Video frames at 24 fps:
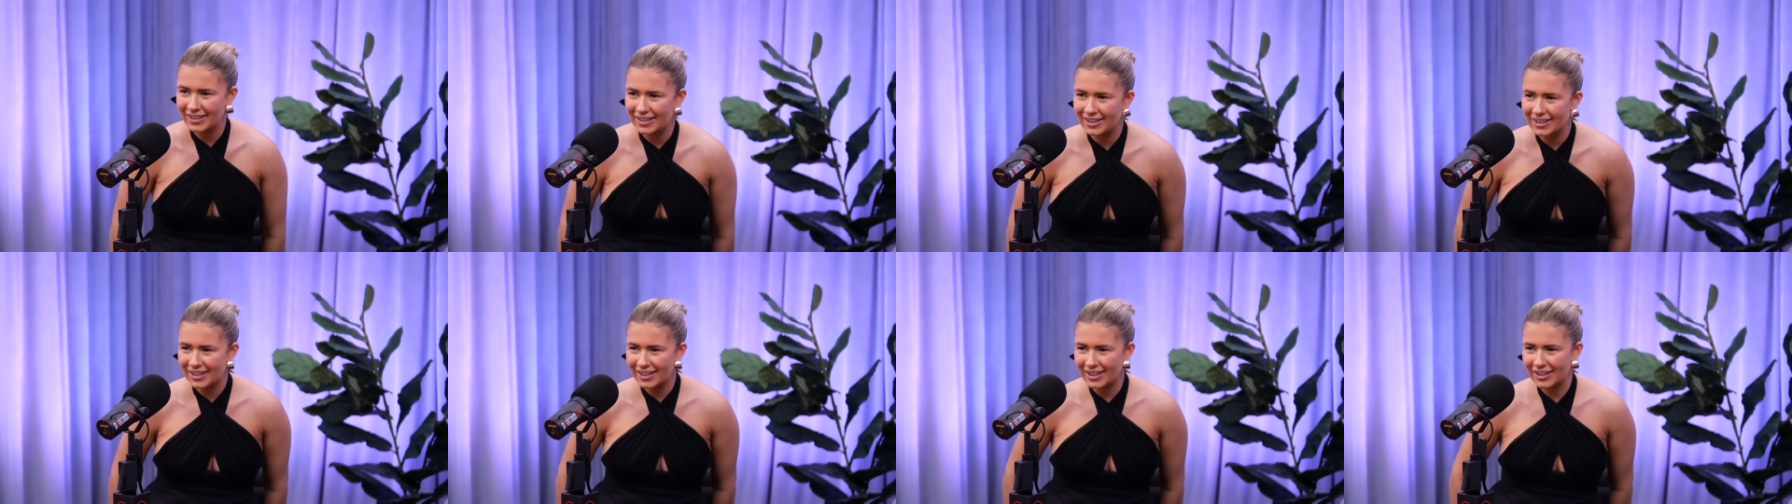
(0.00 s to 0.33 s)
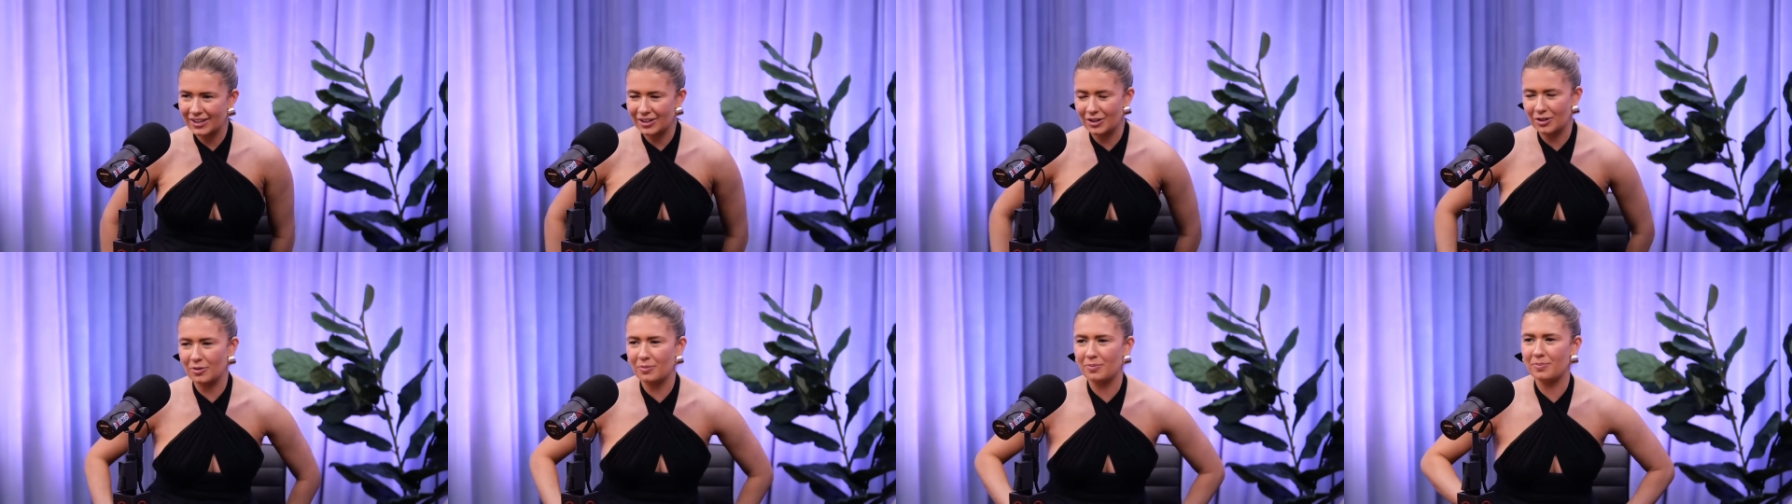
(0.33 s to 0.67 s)

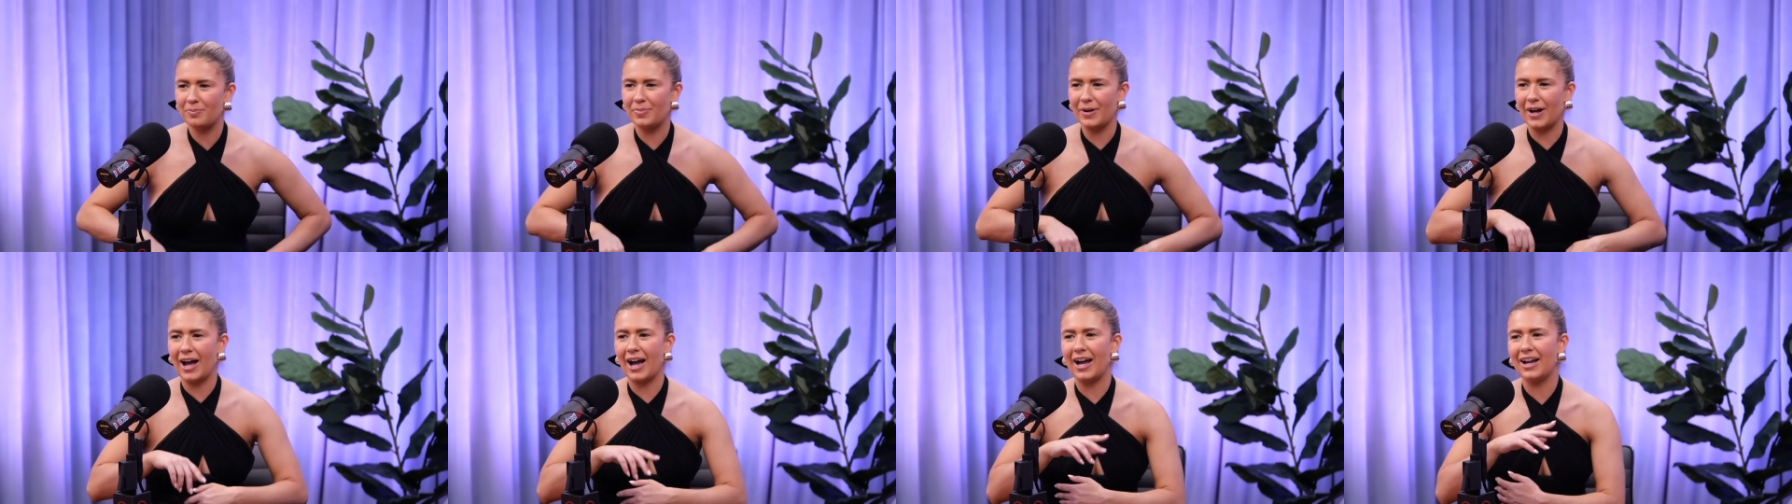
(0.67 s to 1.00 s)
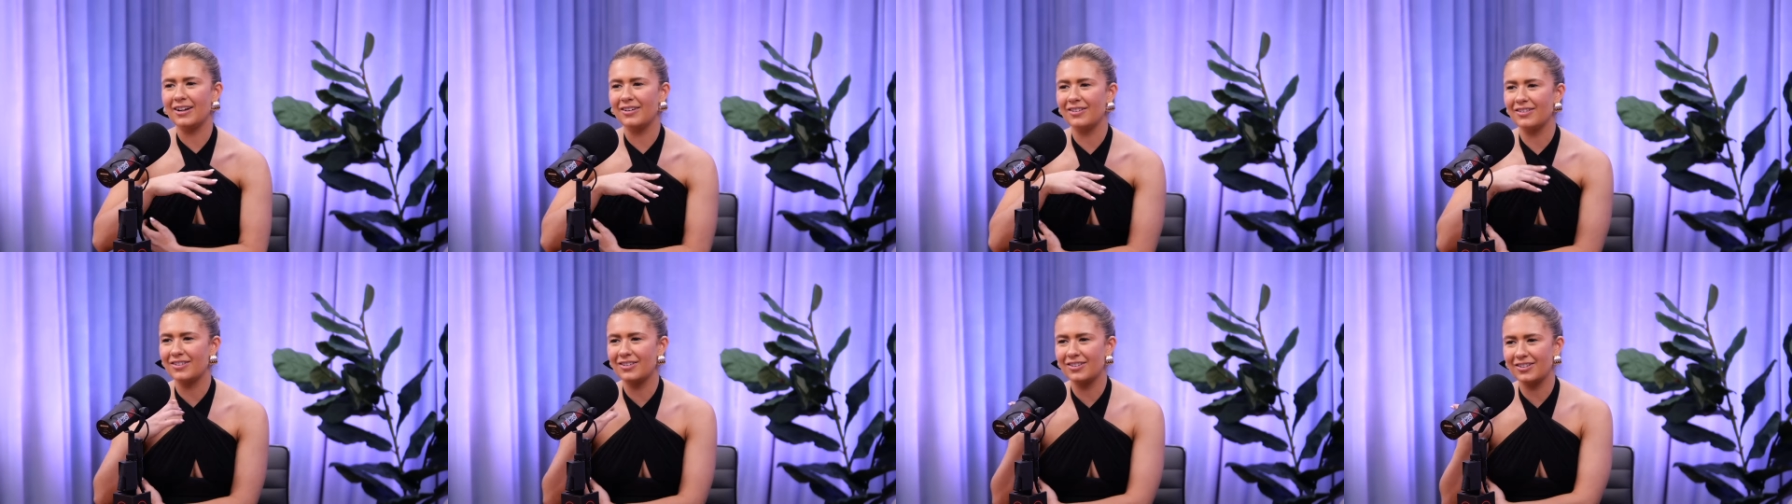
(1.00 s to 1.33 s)

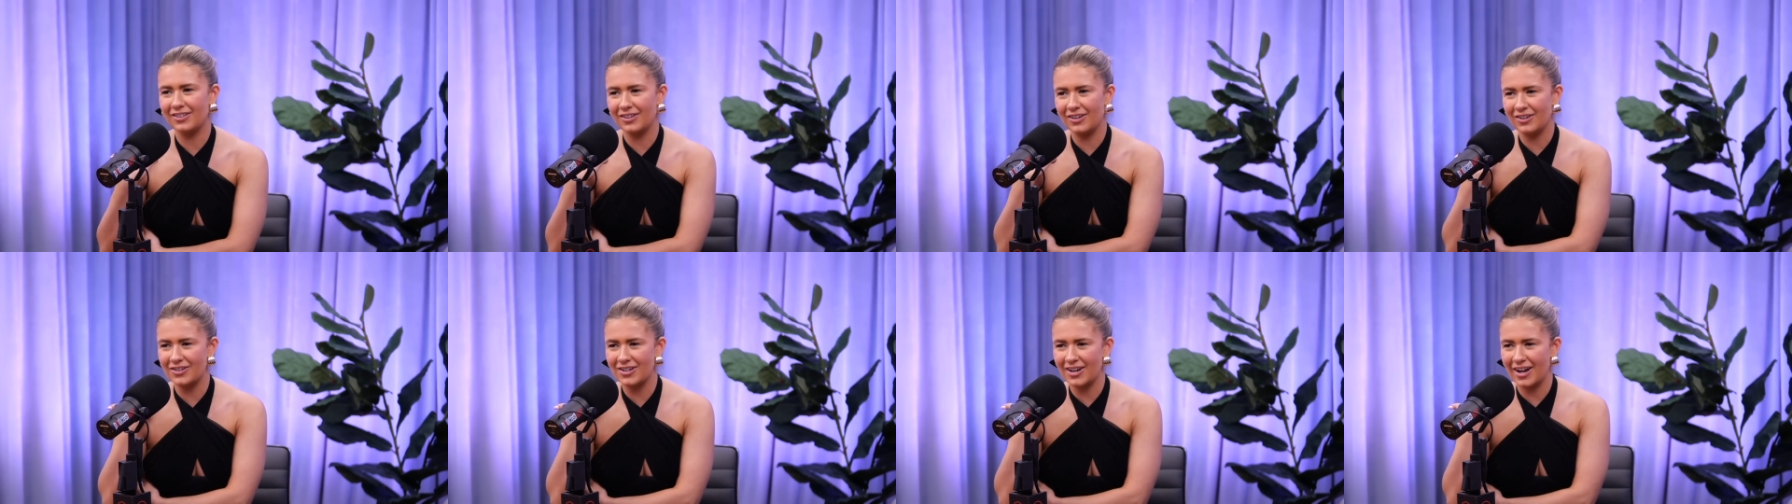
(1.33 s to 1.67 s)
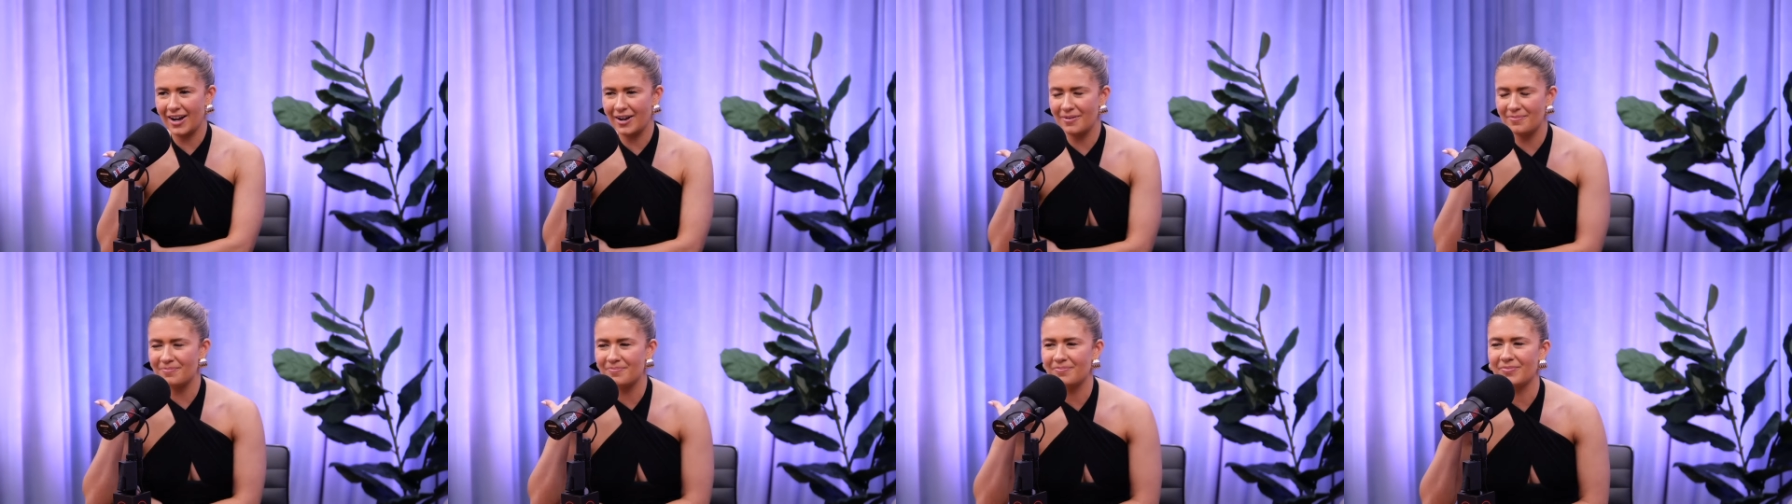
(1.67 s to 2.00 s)
behind your
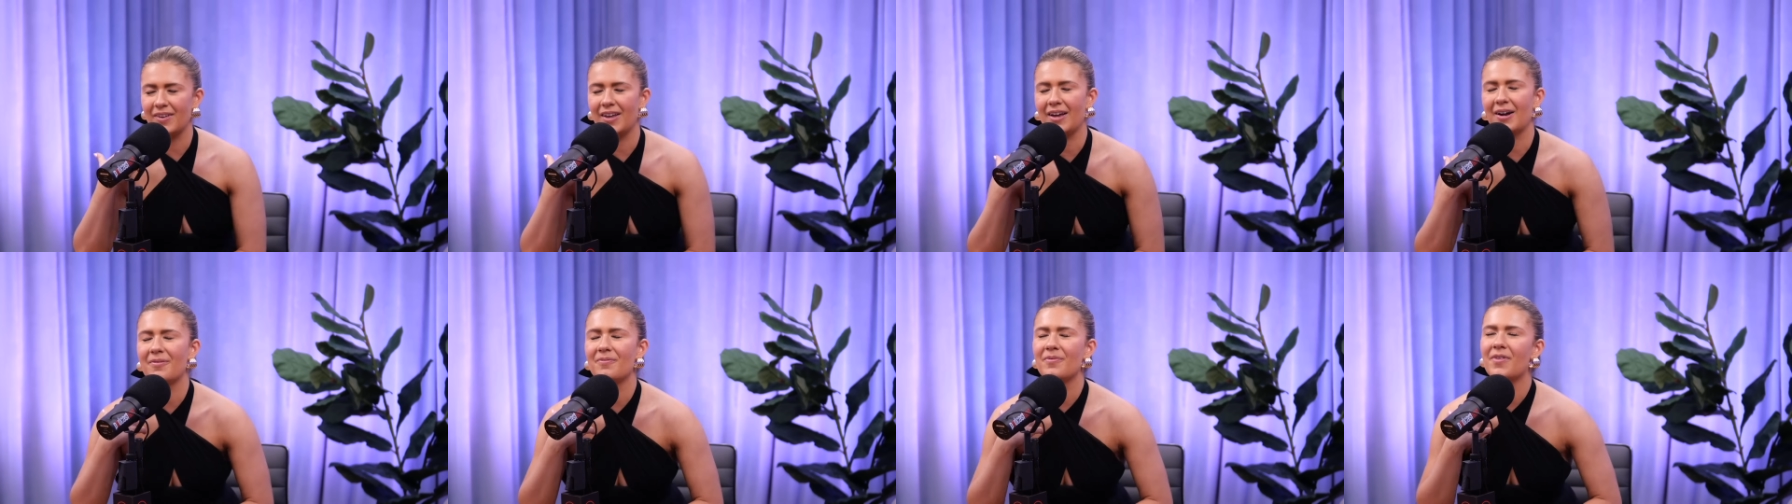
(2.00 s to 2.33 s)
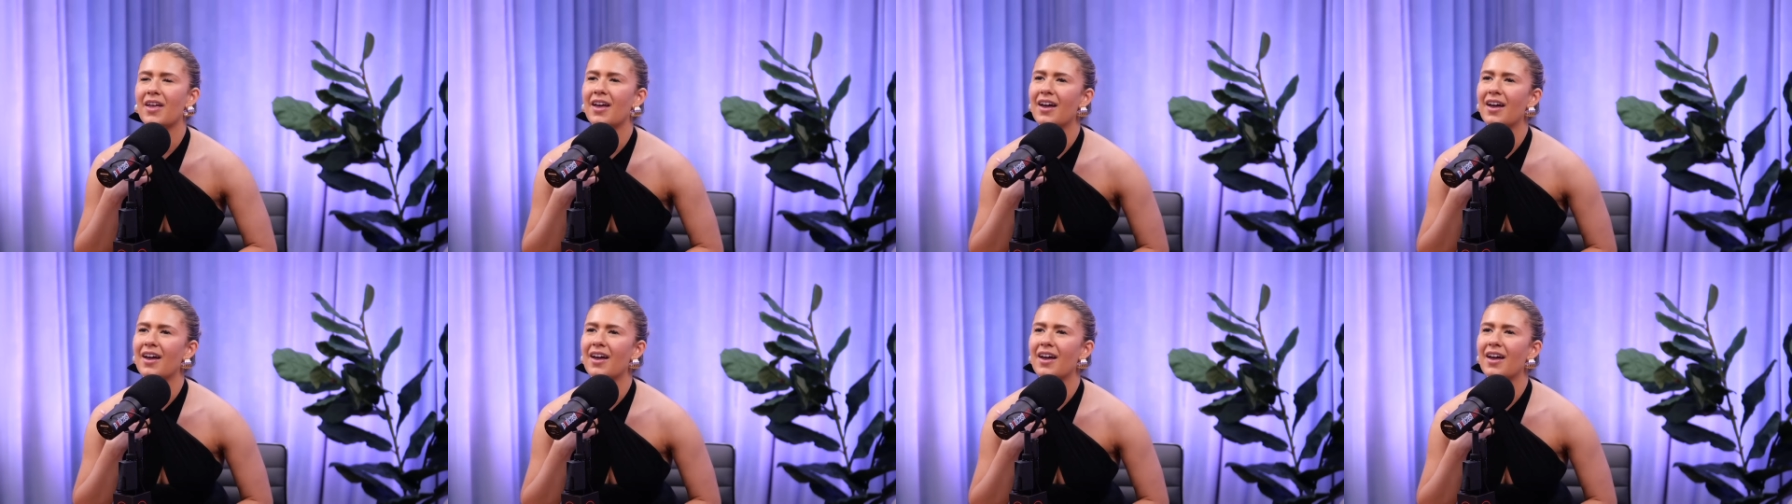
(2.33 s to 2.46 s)
time. Mm-hmm. Yeah.